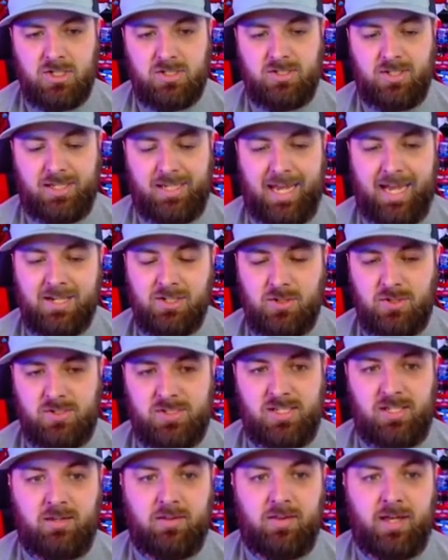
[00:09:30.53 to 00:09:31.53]
Like as you
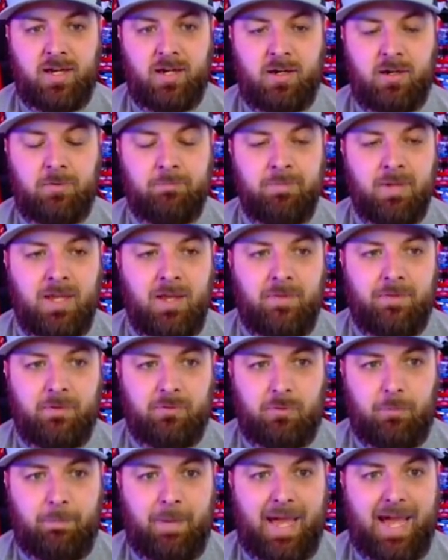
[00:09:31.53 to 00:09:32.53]
see there, there's a
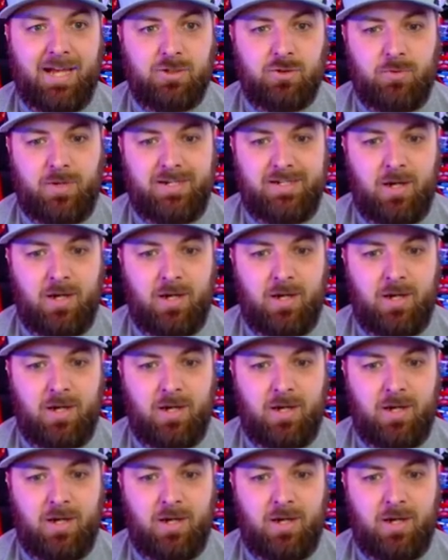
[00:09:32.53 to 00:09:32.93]
patch right